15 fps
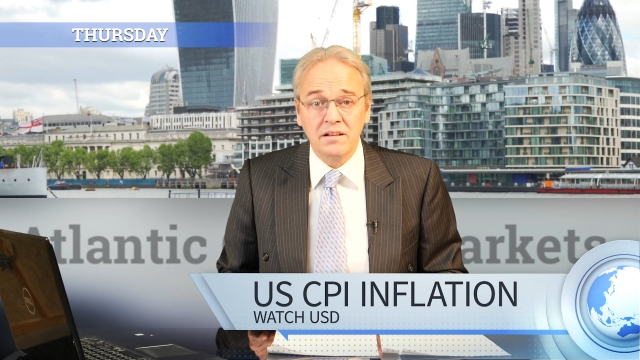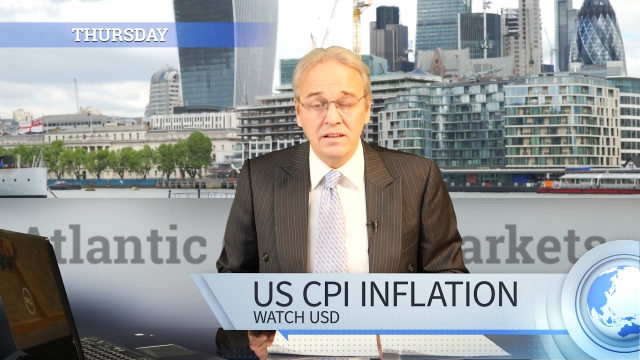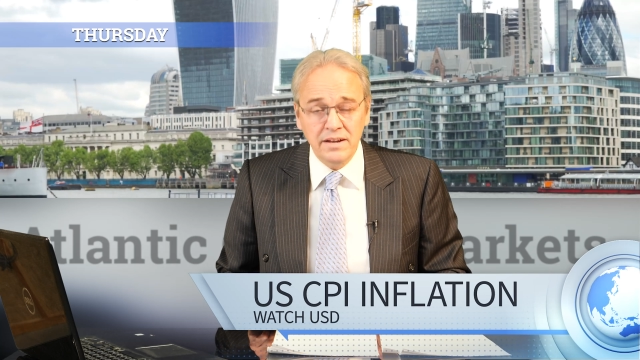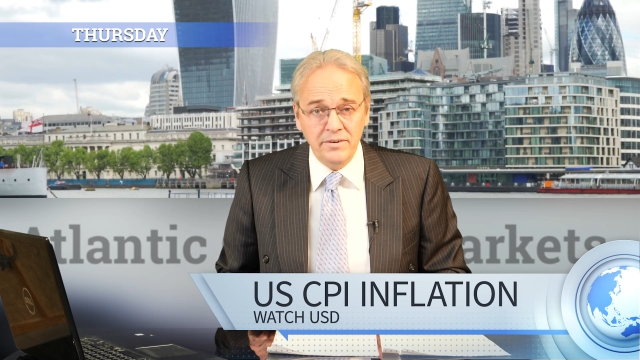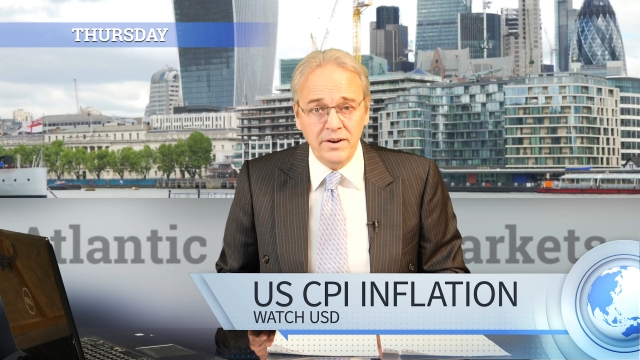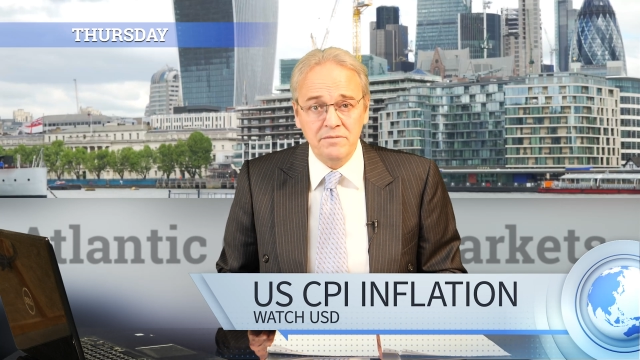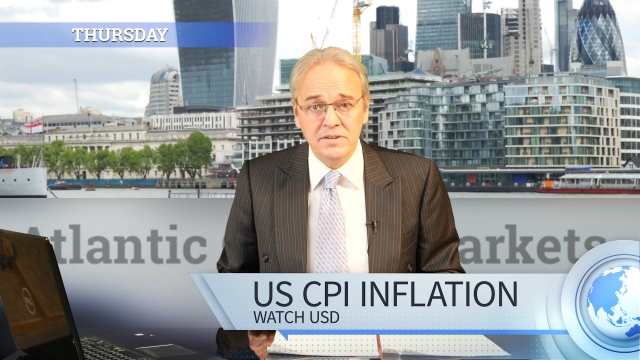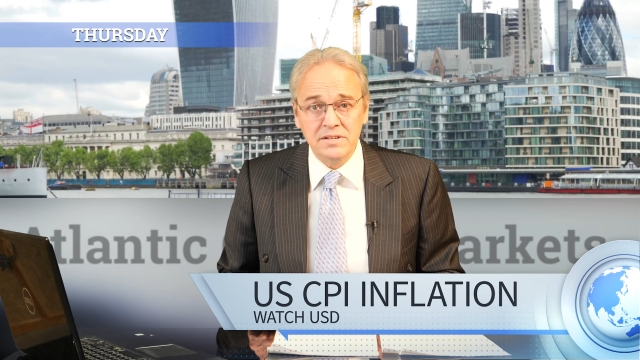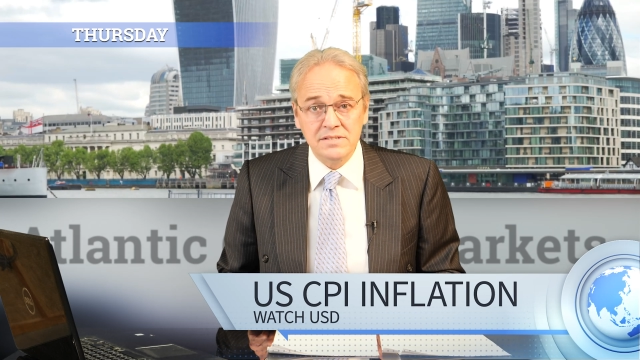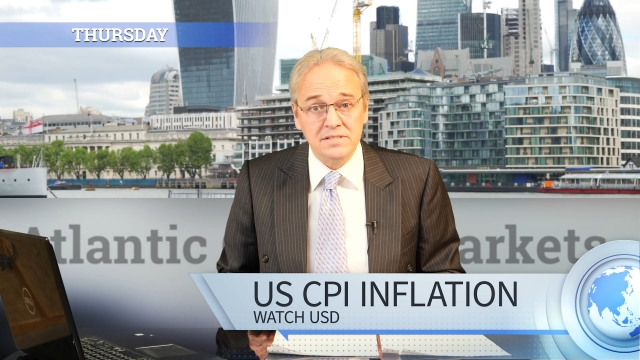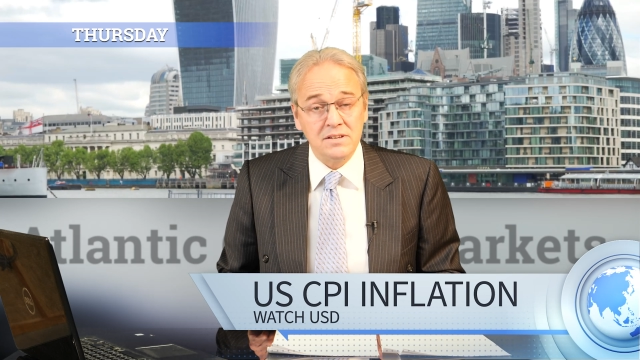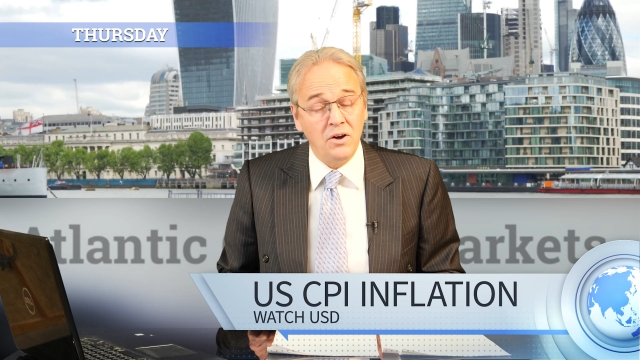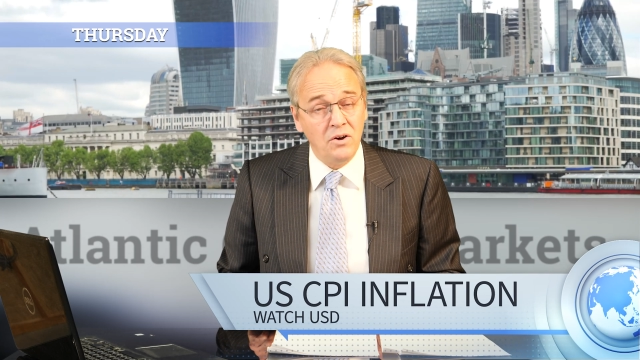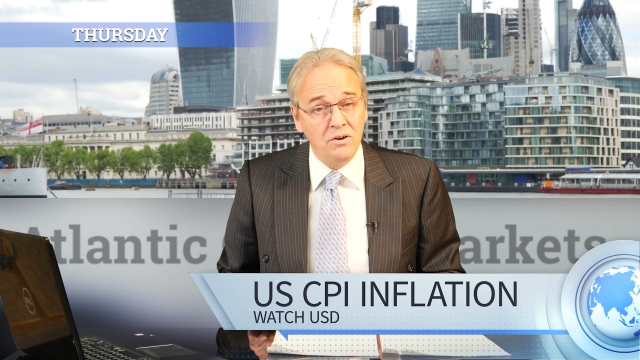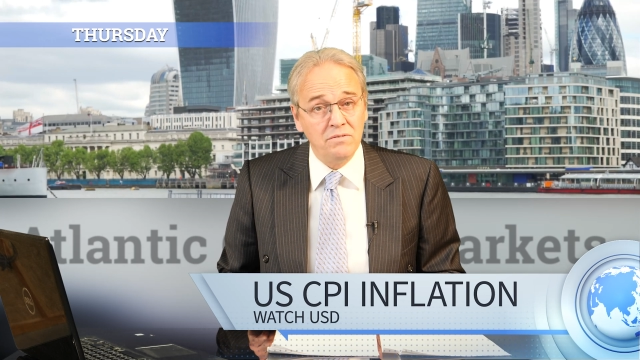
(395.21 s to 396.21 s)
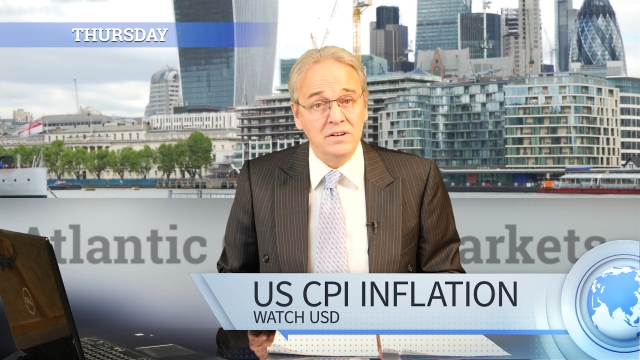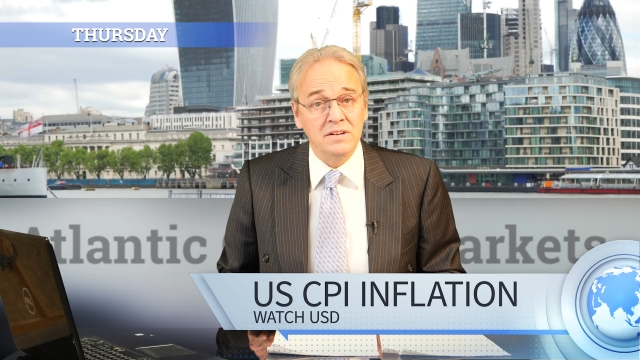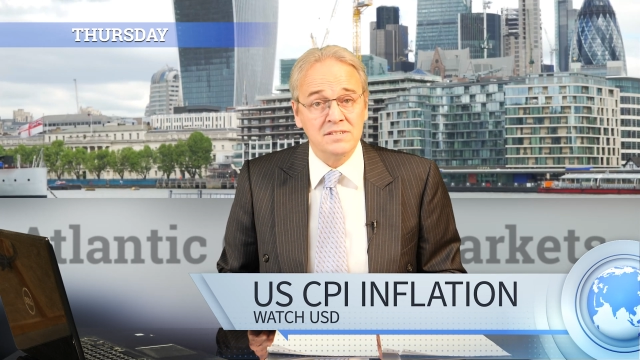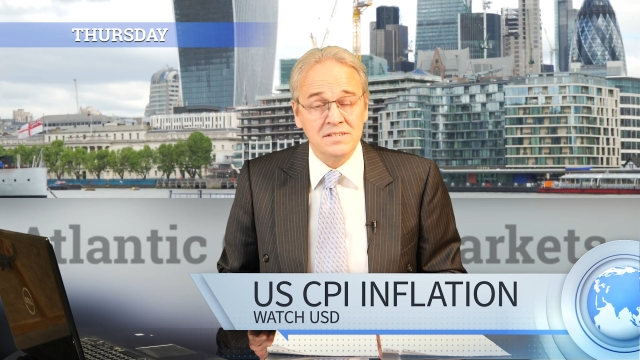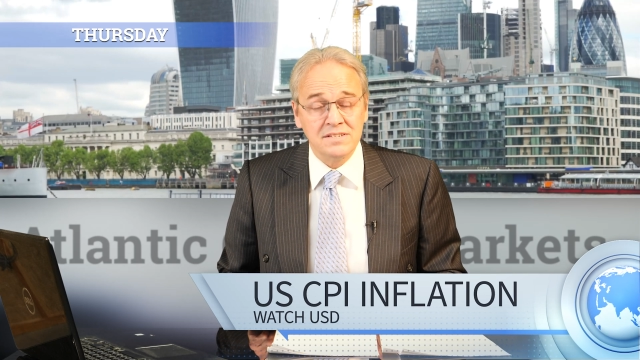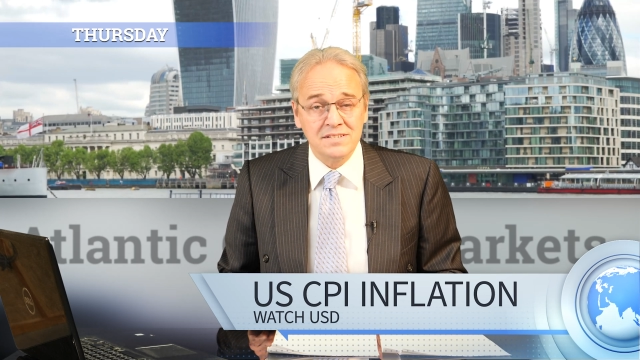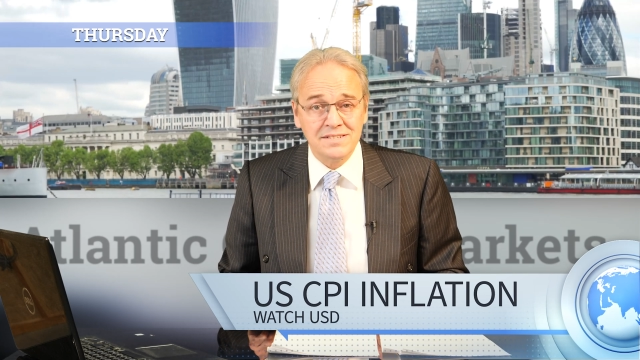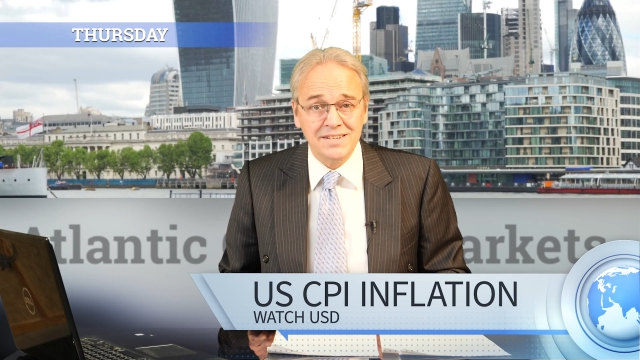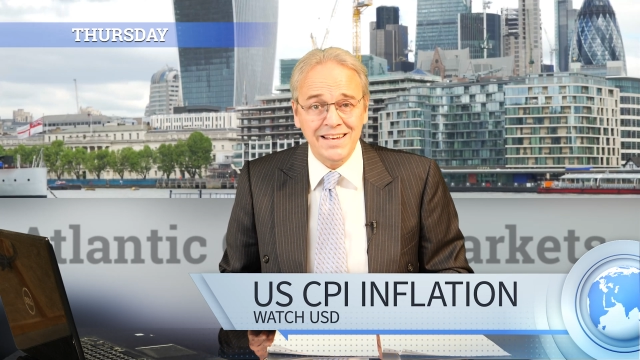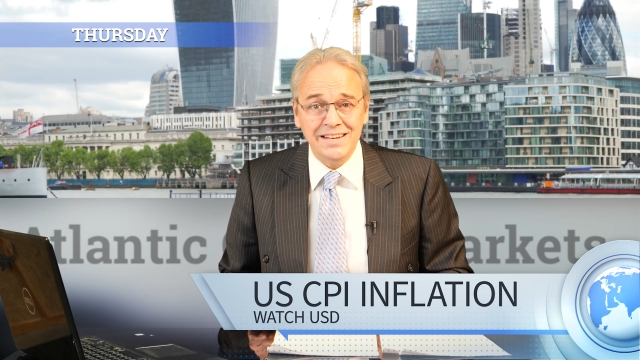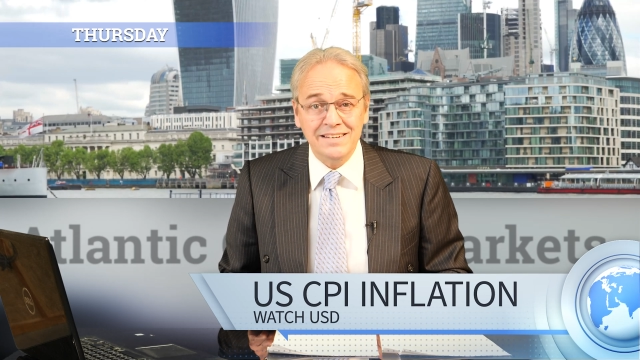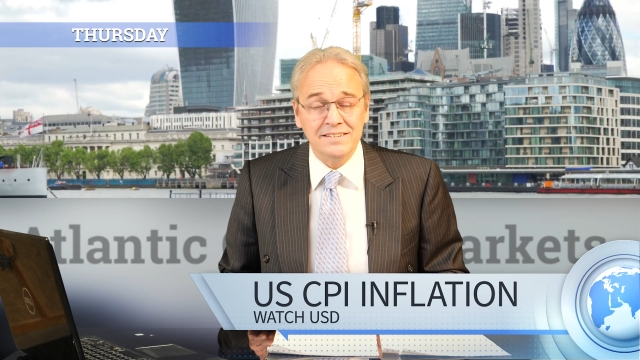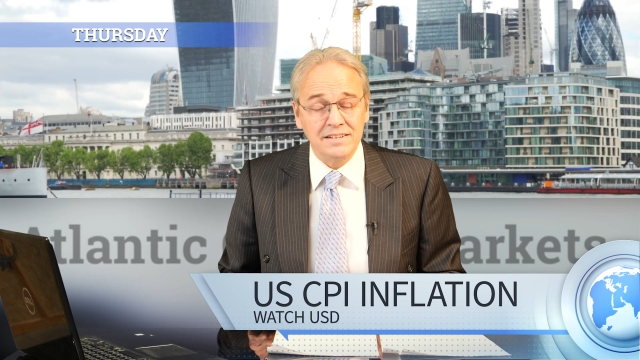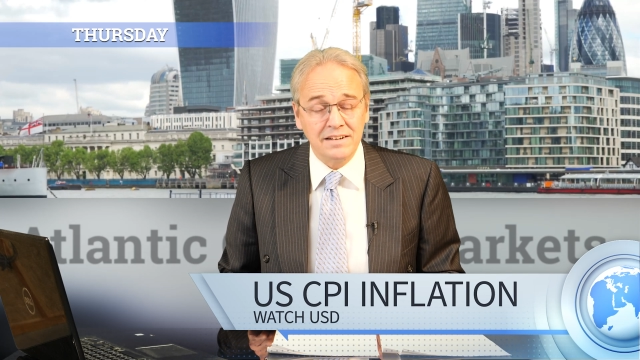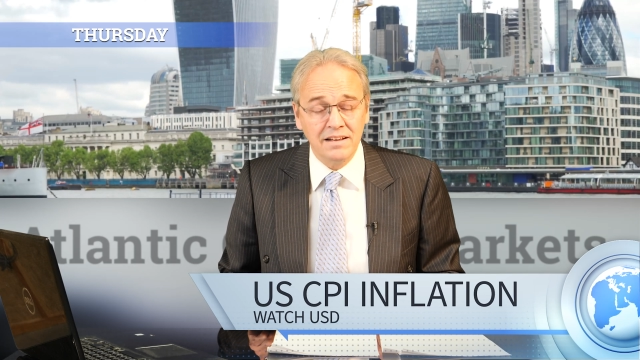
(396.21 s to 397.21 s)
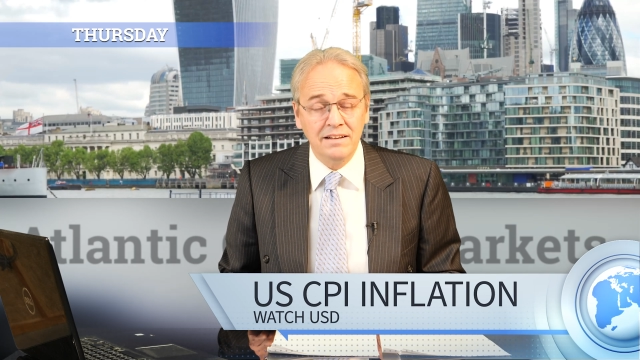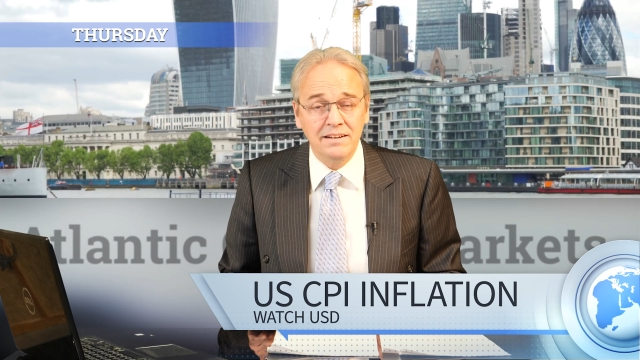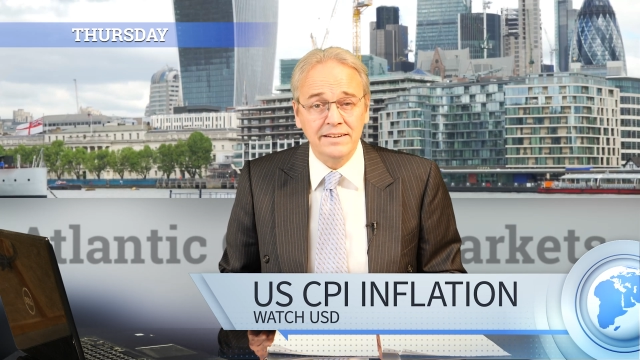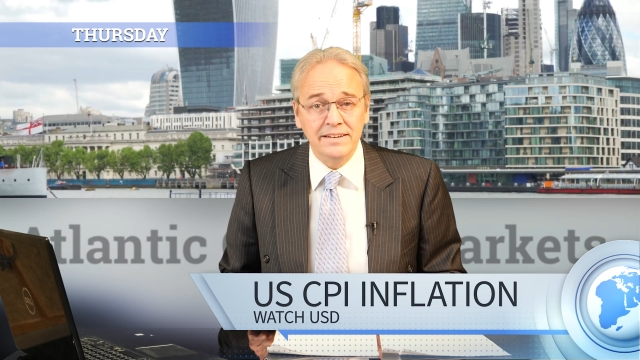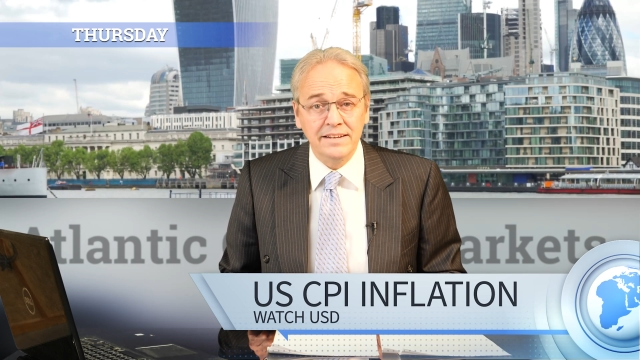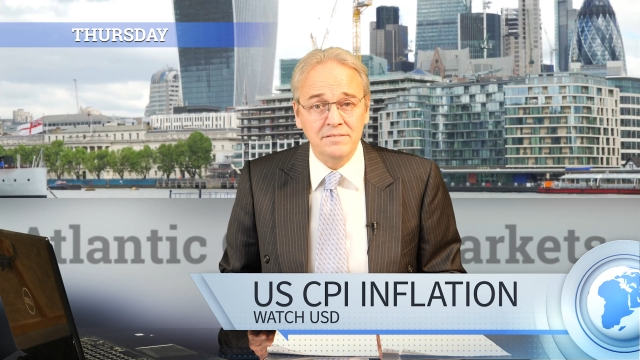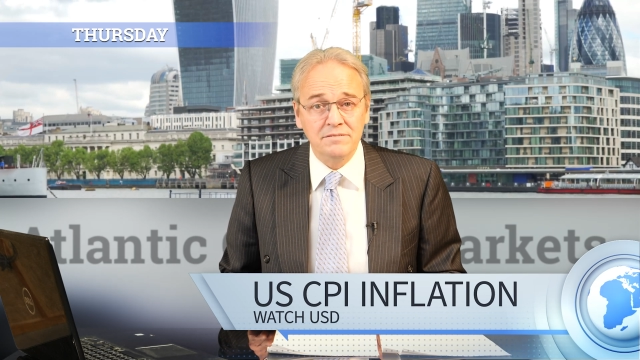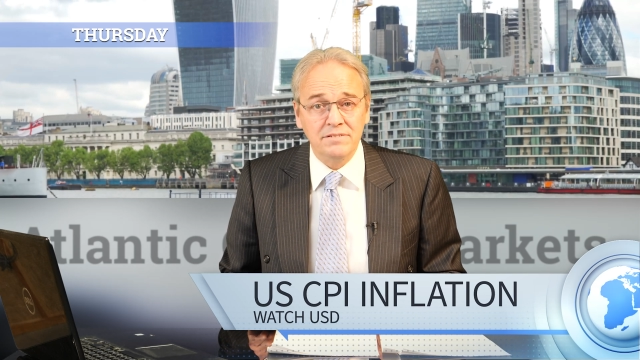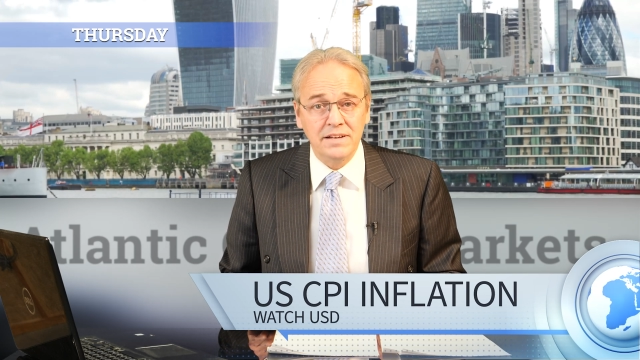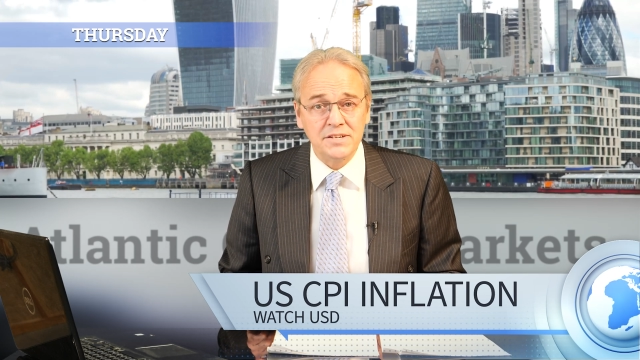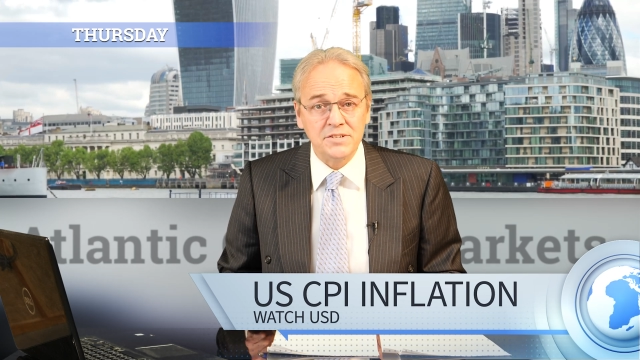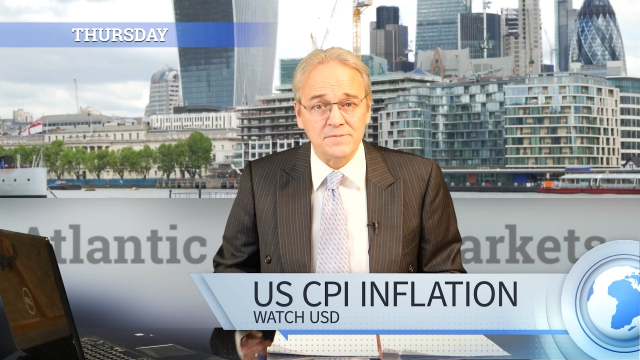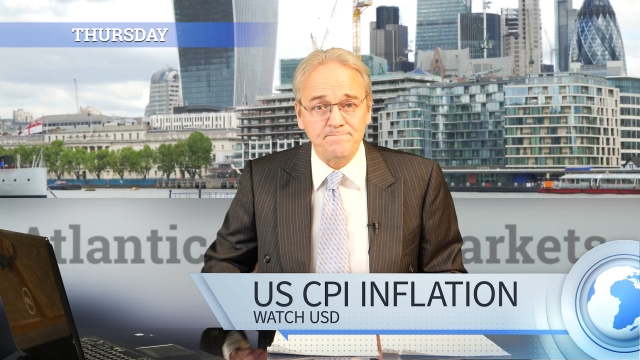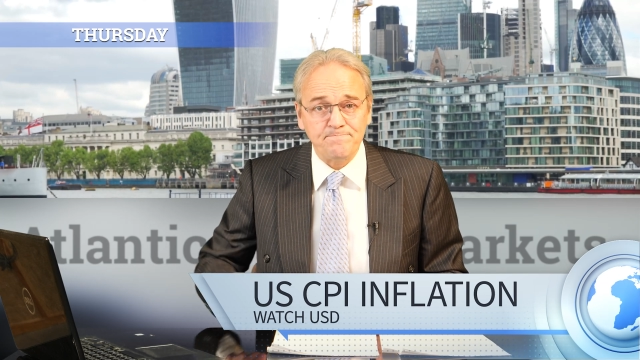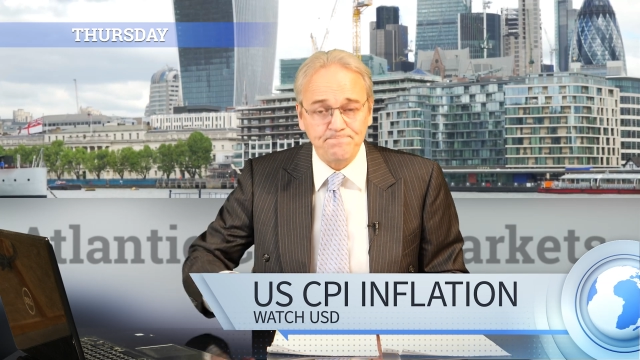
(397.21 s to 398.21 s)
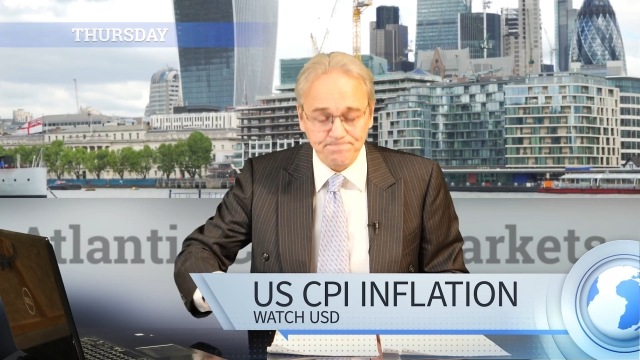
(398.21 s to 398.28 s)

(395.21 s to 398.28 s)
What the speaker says: clear evidence of a sustained decline in inflation.